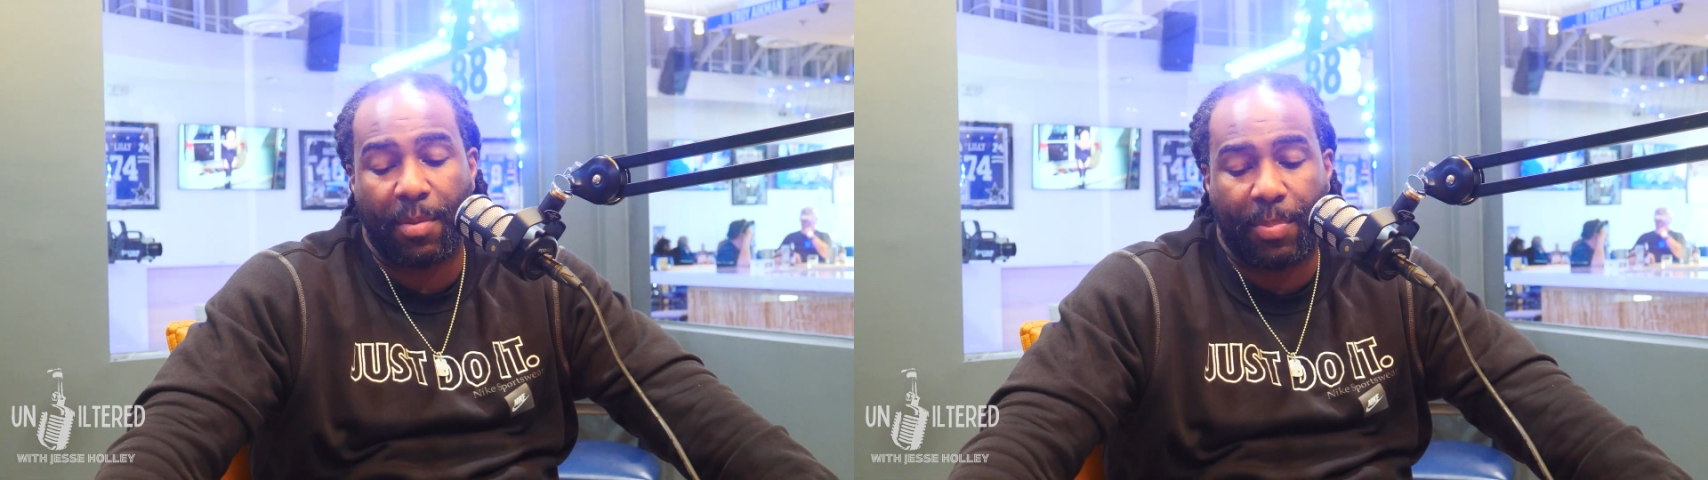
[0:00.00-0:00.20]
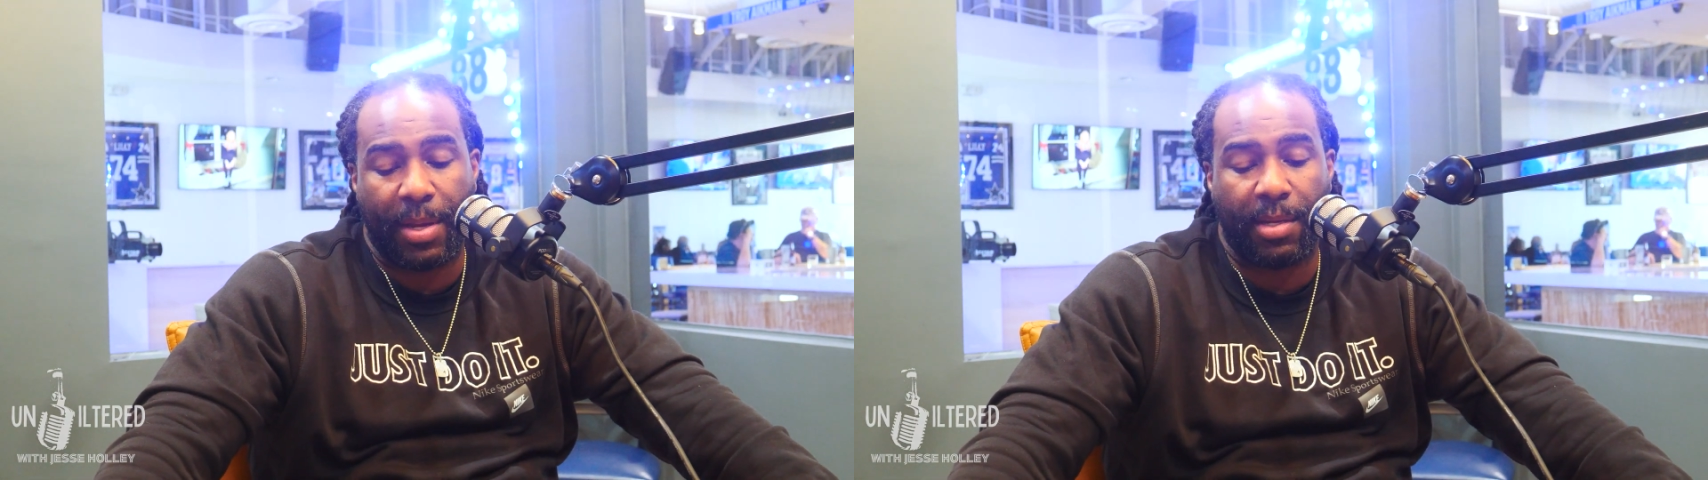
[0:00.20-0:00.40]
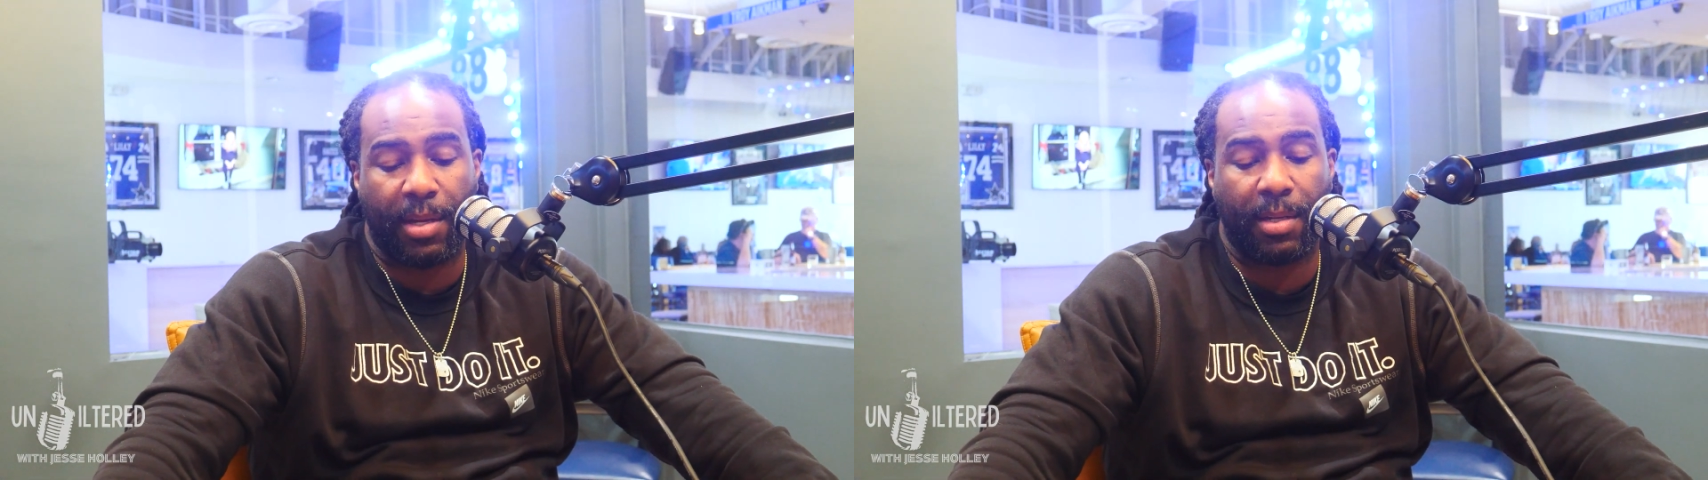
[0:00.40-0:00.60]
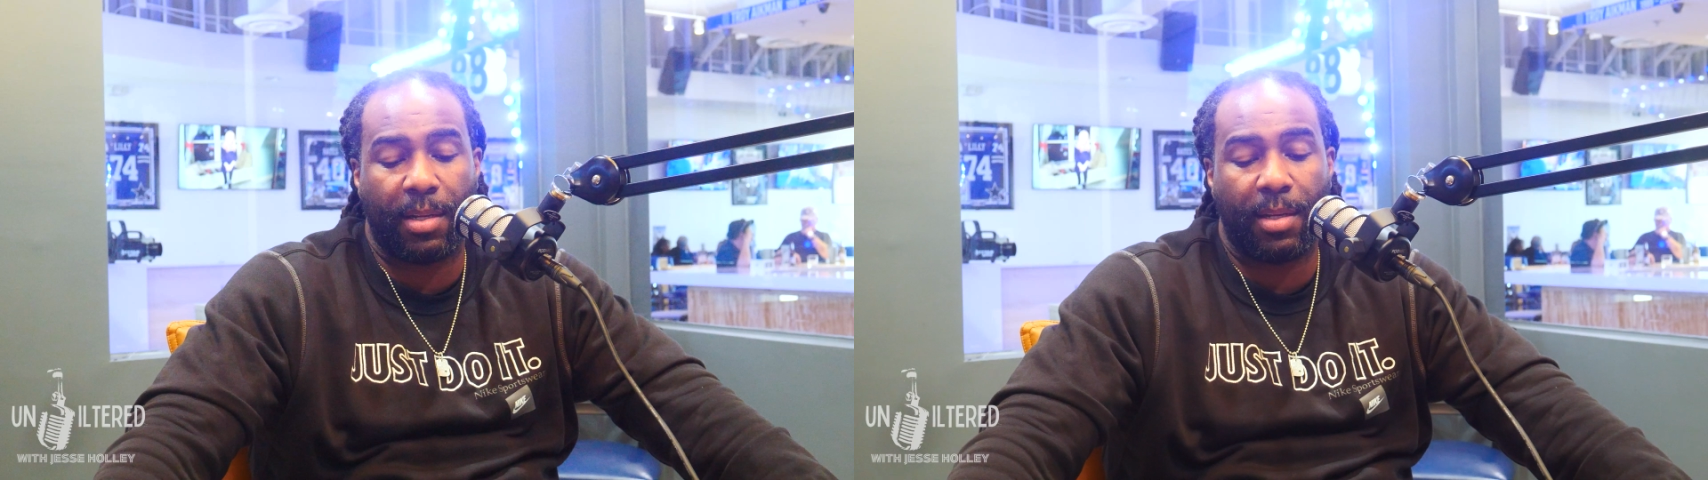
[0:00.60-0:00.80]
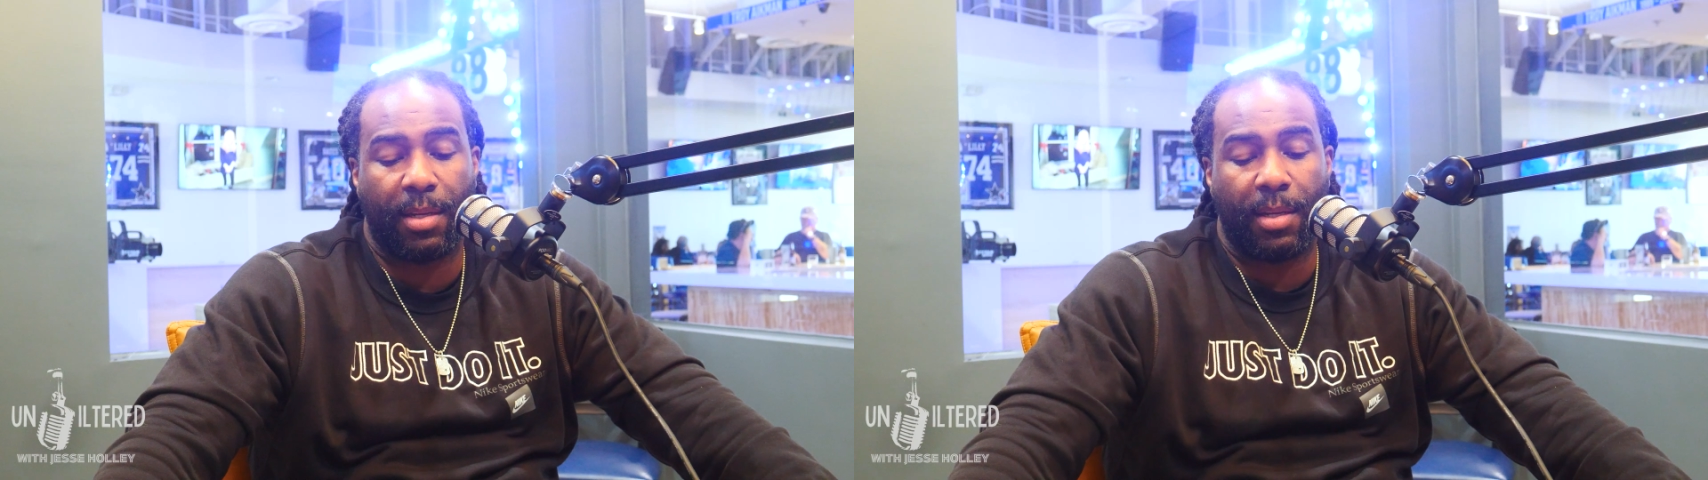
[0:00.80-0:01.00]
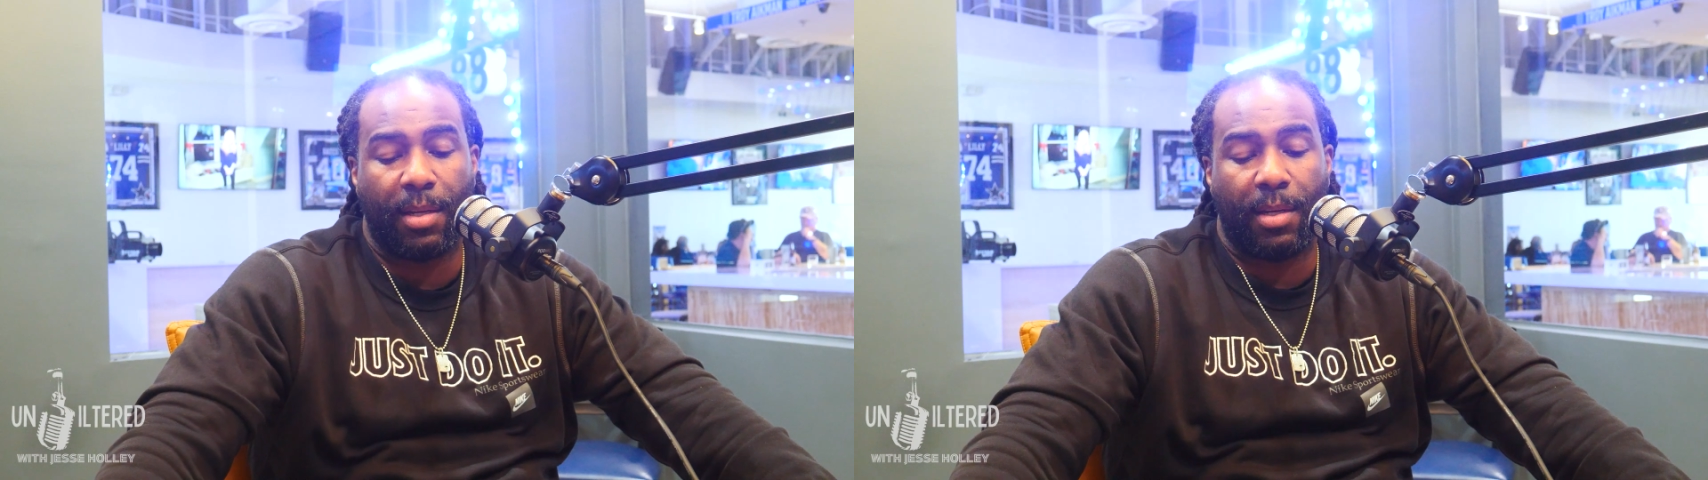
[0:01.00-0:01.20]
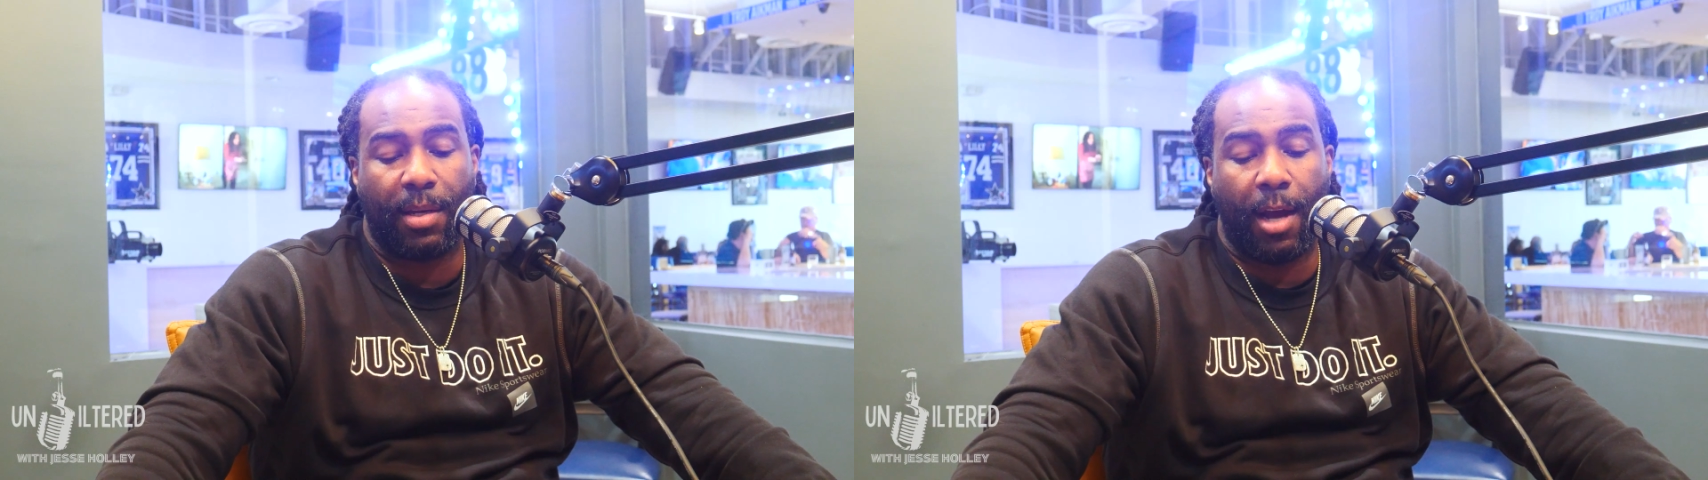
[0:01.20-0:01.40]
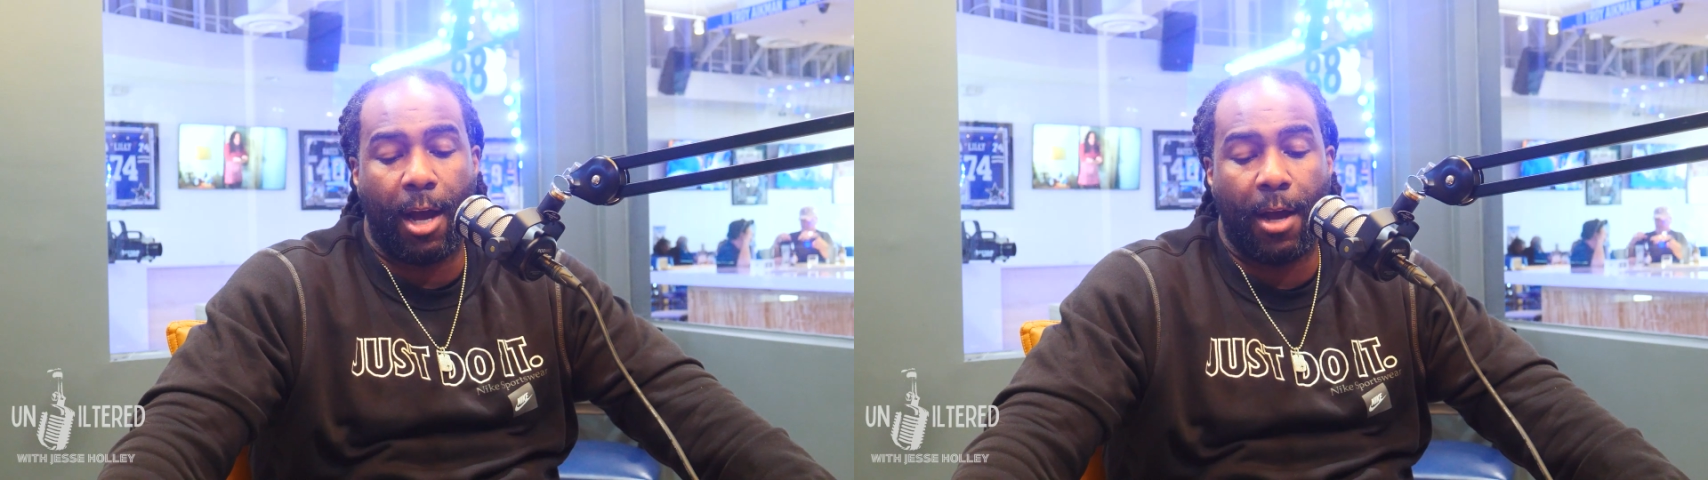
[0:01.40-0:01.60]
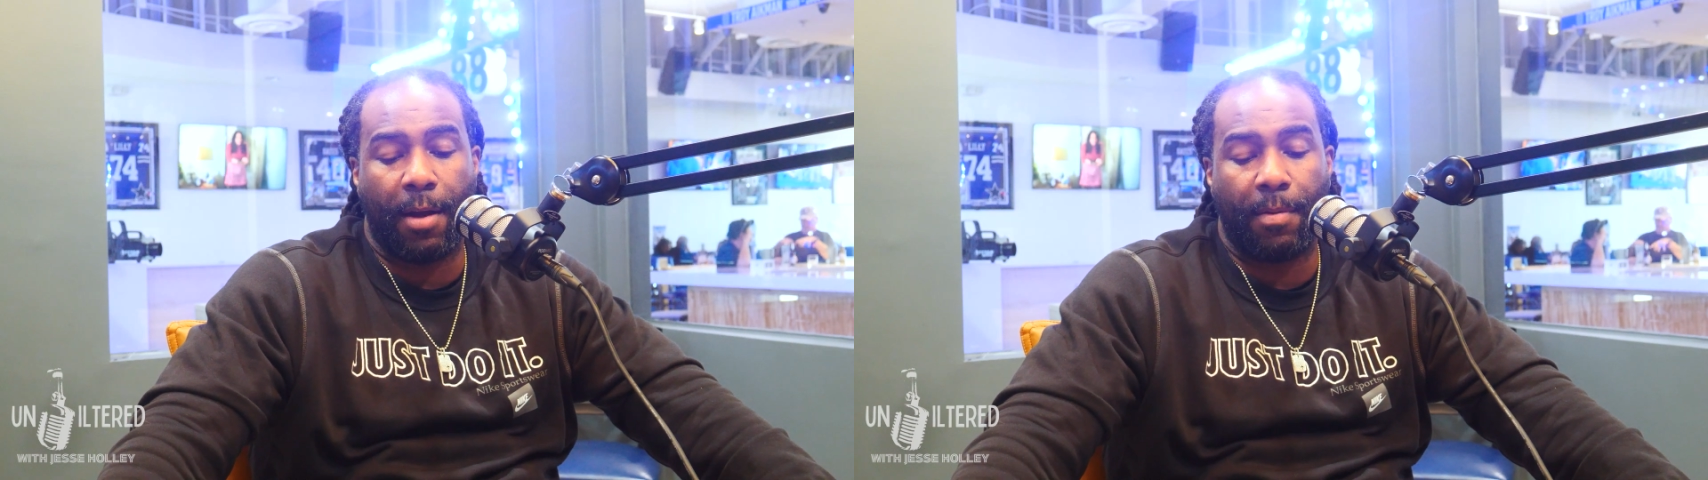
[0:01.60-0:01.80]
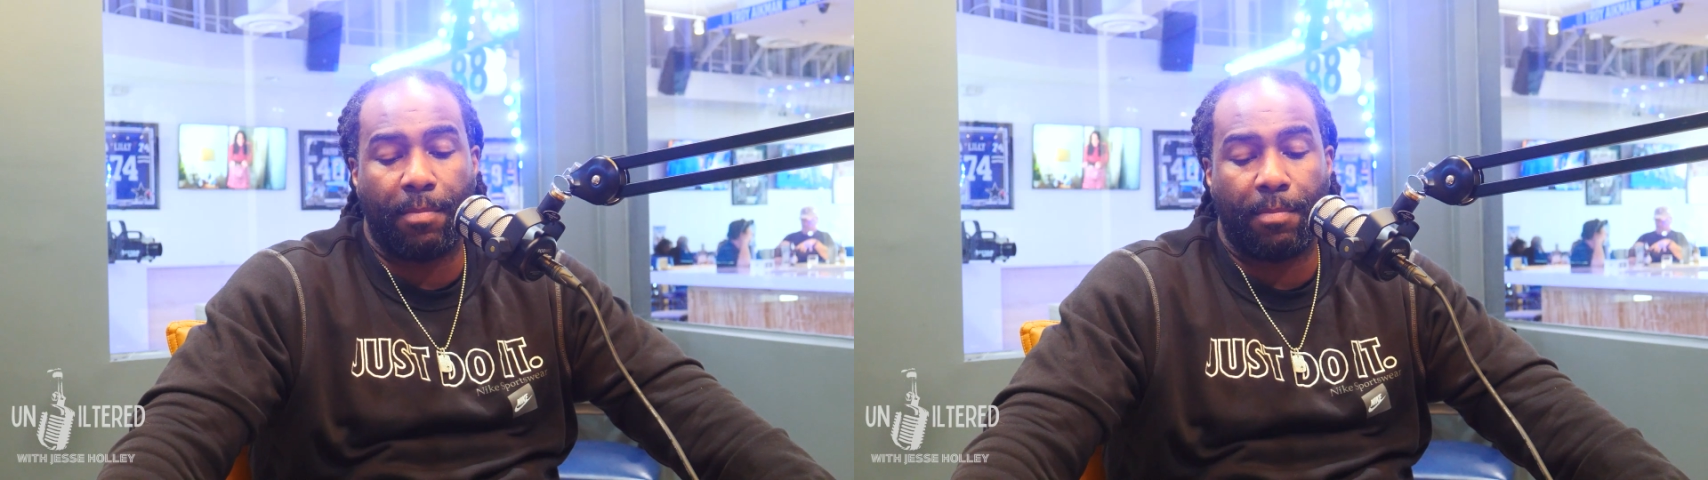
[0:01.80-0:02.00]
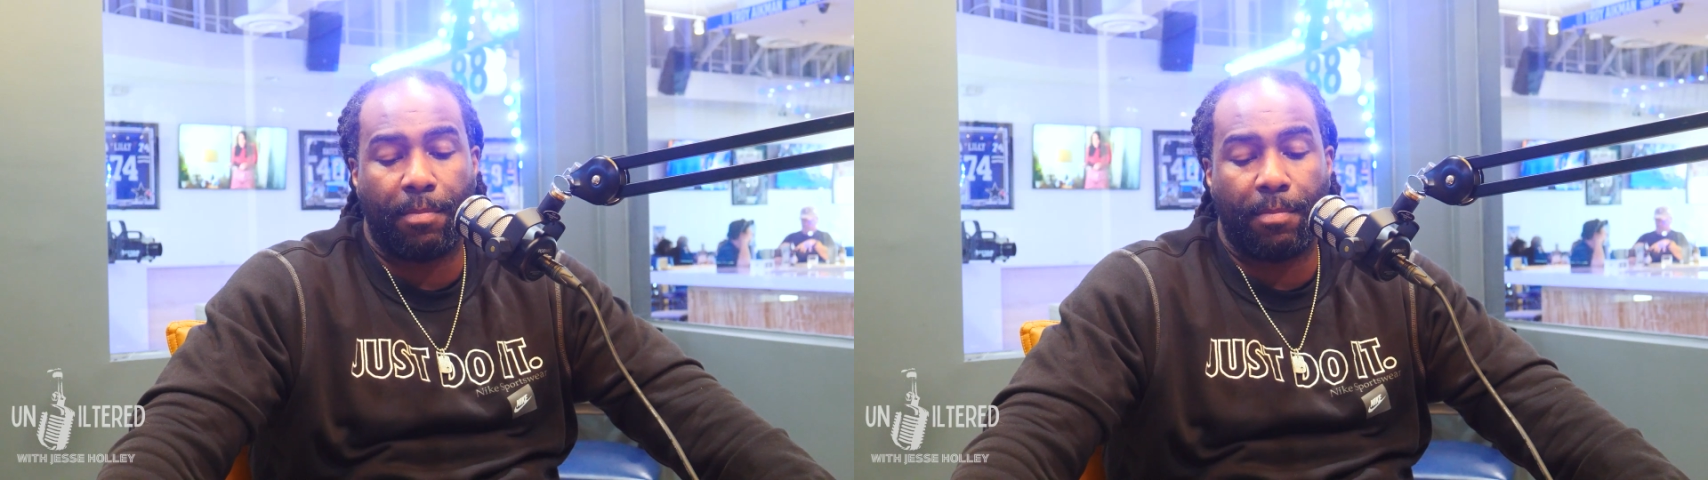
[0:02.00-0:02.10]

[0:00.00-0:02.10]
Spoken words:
opinion, a